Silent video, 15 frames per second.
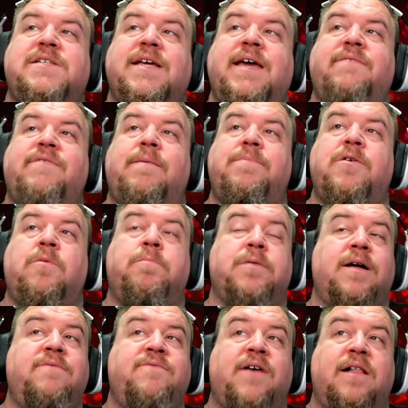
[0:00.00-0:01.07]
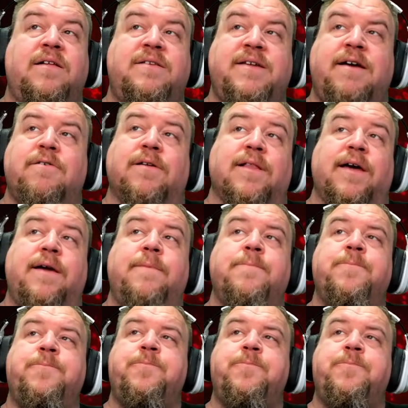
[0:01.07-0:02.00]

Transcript: to give up their blood voluntarily.